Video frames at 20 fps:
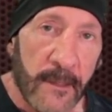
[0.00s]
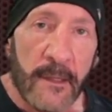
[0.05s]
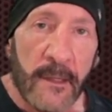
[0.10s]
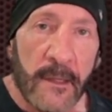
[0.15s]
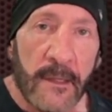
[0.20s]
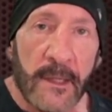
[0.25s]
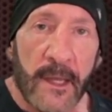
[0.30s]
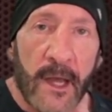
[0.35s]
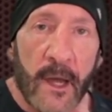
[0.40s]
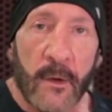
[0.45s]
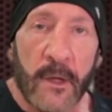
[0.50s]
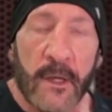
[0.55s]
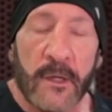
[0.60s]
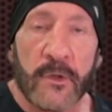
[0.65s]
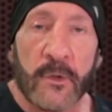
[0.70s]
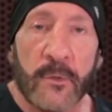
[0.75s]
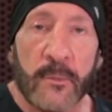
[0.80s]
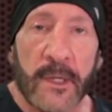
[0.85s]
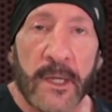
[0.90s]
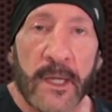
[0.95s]
Now, as
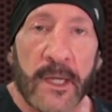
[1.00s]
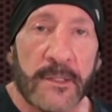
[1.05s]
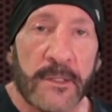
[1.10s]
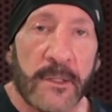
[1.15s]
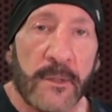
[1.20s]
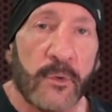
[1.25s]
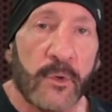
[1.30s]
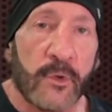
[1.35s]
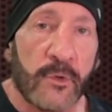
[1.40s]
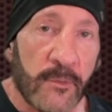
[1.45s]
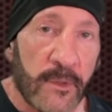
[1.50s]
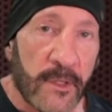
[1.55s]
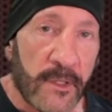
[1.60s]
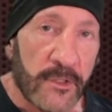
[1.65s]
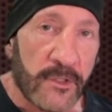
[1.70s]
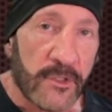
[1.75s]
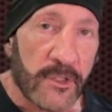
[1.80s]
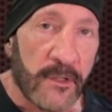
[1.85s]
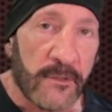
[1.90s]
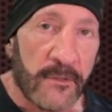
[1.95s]
you begin the movement,
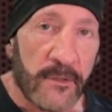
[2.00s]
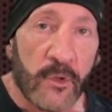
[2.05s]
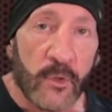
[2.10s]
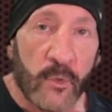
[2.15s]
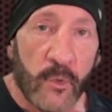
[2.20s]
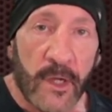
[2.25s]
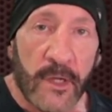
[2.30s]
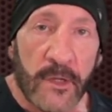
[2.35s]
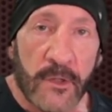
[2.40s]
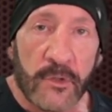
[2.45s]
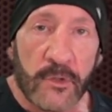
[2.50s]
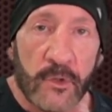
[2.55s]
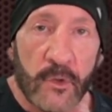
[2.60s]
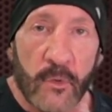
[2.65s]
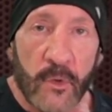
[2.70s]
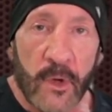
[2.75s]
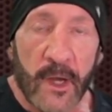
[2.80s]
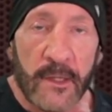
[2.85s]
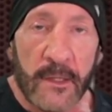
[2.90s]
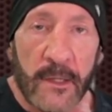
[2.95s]
shift your weight to your
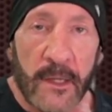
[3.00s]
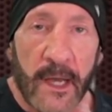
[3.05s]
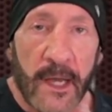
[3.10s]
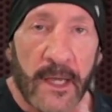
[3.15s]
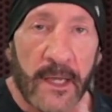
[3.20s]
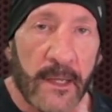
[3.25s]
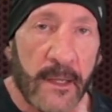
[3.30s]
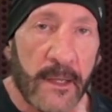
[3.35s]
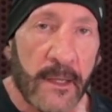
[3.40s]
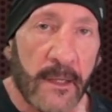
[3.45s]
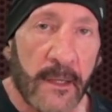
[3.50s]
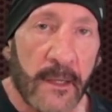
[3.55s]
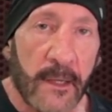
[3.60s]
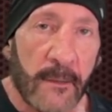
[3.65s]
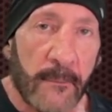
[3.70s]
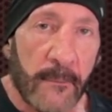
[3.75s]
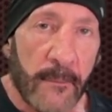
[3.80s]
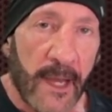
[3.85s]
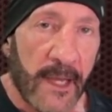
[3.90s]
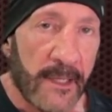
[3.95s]
right leg,
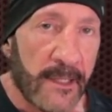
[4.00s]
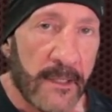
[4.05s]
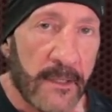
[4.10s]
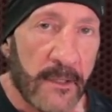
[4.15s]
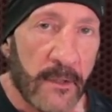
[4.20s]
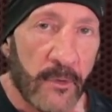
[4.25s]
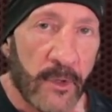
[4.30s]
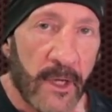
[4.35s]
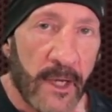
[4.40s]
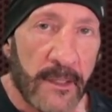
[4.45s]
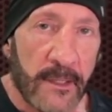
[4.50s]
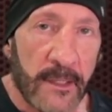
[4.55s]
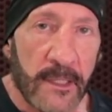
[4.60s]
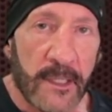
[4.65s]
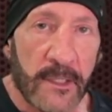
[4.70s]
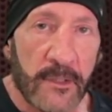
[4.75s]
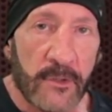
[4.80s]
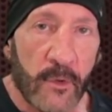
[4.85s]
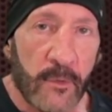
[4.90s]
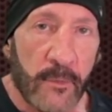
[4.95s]
bending the right
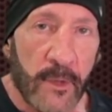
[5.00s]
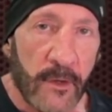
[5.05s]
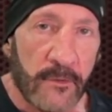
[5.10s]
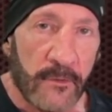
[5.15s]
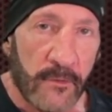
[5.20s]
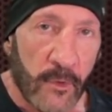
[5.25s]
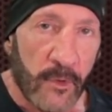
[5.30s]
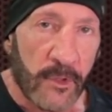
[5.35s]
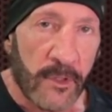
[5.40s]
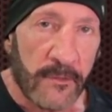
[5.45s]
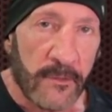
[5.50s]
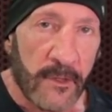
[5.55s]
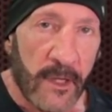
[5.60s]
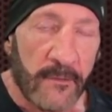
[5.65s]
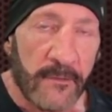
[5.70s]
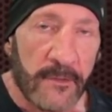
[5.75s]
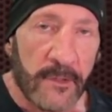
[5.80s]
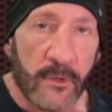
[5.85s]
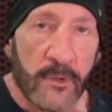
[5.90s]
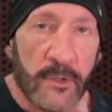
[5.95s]
knee to about
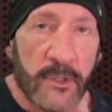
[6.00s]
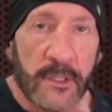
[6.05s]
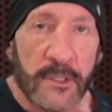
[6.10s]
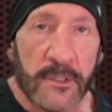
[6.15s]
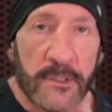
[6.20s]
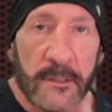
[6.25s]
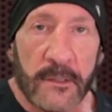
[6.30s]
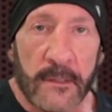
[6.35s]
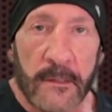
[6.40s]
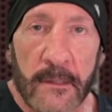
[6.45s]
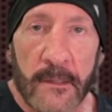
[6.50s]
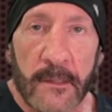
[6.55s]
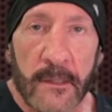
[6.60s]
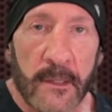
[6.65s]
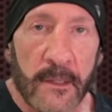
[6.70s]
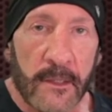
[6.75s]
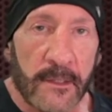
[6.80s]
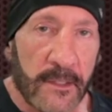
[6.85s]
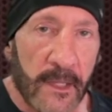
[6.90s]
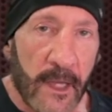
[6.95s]
45 degrees.
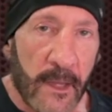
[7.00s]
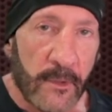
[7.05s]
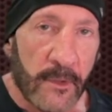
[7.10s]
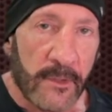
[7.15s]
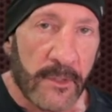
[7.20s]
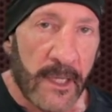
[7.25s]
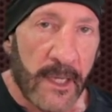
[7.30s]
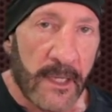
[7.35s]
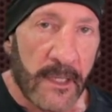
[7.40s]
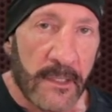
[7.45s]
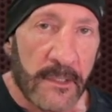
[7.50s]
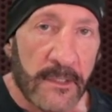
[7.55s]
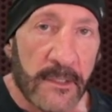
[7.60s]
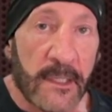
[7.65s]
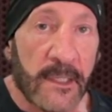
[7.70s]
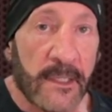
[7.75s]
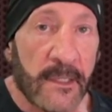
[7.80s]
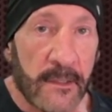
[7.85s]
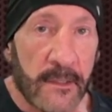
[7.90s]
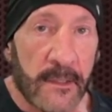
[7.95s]

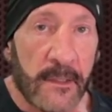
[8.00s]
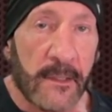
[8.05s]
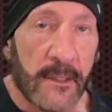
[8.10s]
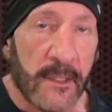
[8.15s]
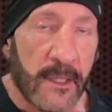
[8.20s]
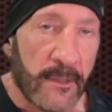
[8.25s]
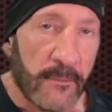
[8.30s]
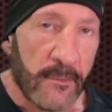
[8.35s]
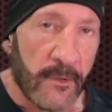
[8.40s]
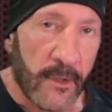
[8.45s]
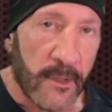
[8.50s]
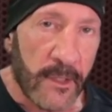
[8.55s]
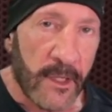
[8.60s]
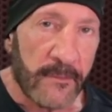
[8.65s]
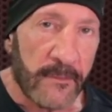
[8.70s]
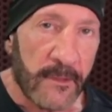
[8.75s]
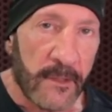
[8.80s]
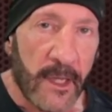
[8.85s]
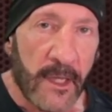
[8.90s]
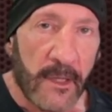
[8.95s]
Simultaneously, keep your
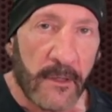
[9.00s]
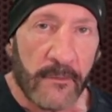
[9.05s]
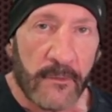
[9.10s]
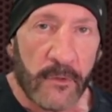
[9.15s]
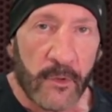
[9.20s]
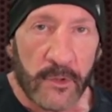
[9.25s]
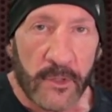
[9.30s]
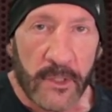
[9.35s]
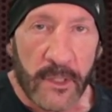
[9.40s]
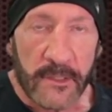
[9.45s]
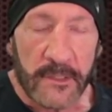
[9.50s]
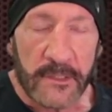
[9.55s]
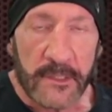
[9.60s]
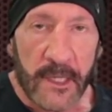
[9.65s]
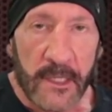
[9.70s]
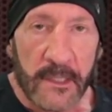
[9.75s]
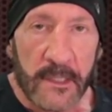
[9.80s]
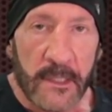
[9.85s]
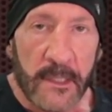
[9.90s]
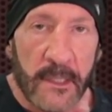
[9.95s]
left leg fully
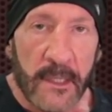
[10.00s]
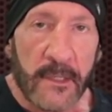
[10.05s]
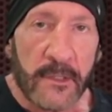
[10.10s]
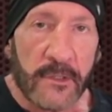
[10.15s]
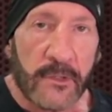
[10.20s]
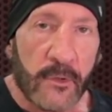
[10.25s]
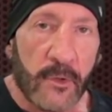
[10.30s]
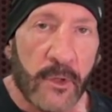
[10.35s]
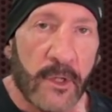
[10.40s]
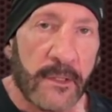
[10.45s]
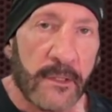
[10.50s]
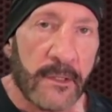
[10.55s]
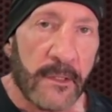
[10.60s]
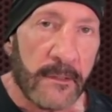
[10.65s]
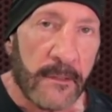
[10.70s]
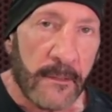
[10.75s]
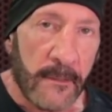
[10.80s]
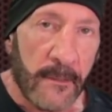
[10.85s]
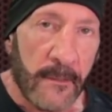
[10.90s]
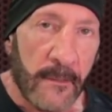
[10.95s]
extended and straight.
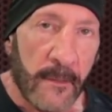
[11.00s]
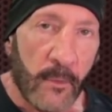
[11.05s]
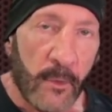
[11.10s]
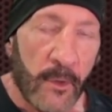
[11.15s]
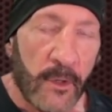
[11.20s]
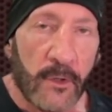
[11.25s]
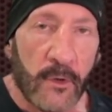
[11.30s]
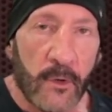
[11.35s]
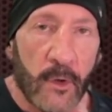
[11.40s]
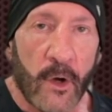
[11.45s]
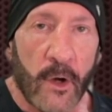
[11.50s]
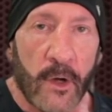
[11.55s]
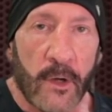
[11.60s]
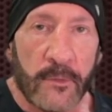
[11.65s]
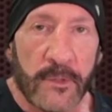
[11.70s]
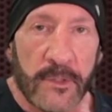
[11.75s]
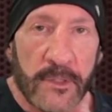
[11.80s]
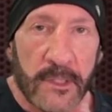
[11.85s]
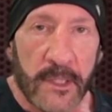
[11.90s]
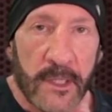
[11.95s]
With your
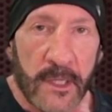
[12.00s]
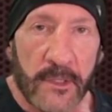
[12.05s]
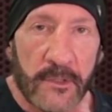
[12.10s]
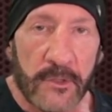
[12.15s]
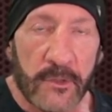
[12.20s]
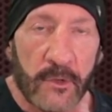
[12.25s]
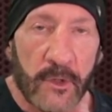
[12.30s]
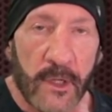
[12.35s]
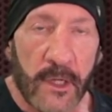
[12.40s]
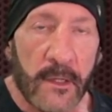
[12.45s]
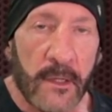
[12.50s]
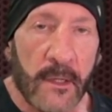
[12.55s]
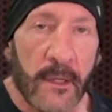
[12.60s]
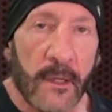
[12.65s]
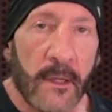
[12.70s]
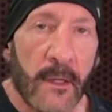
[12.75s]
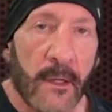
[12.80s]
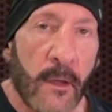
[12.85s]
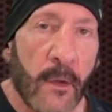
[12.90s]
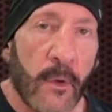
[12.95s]
arms staying straight,
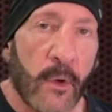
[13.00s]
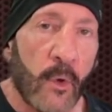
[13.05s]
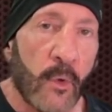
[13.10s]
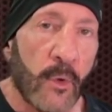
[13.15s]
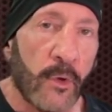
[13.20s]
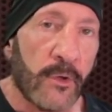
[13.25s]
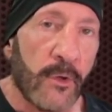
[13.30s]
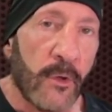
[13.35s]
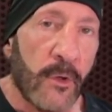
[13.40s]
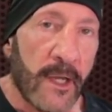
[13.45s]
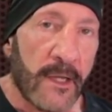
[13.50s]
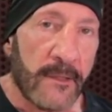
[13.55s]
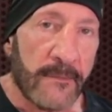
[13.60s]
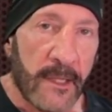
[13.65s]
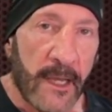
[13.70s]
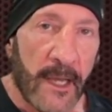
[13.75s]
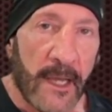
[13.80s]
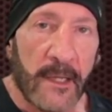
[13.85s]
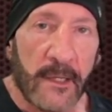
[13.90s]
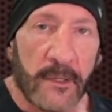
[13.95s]
lower your left
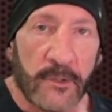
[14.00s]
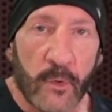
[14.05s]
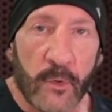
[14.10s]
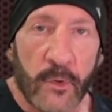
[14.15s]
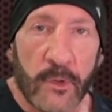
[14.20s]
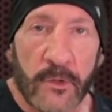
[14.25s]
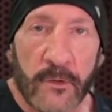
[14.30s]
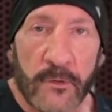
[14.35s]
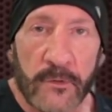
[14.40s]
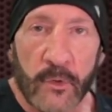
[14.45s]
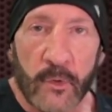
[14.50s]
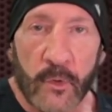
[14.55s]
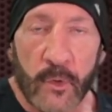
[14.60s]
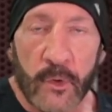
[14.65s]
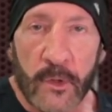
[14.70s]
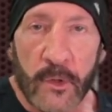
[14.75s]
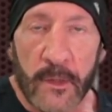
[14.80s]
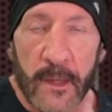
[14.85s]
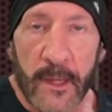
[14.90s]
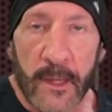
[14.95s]
hand toward the
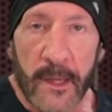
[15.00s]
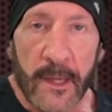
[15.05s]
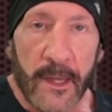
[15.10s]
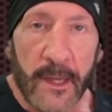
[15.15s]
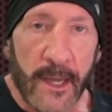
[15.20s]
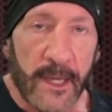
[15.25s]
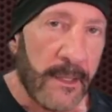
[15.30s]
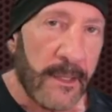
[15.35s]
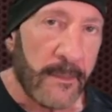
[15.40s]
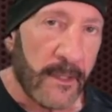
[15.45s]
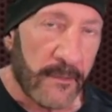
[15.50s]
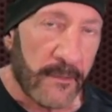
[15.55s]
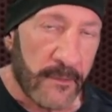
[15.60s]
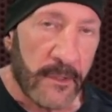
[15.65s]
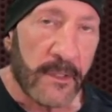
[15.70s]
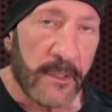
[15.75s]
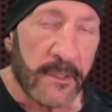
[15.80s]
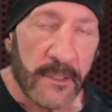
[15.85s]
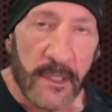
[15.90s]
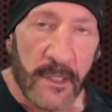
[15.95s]
floor, aiming for
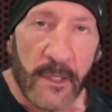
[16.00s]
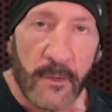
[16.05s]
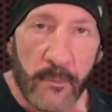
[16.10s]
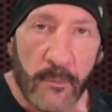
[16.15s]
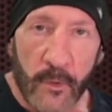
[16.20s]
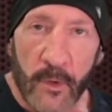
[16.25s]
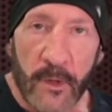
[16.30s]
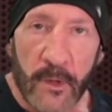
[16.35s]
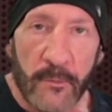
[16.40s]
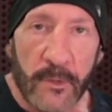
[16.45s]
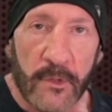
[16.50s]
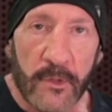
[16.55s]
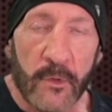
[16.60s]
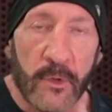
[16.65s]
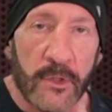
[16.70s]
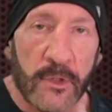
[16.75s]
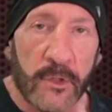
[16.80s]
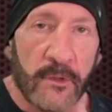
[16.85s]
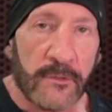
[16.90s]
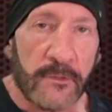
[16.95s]
the center point
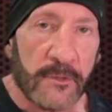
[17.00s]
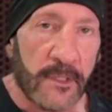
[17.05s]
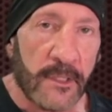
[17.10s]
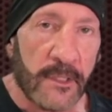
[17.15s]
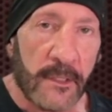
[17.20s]
between your feet.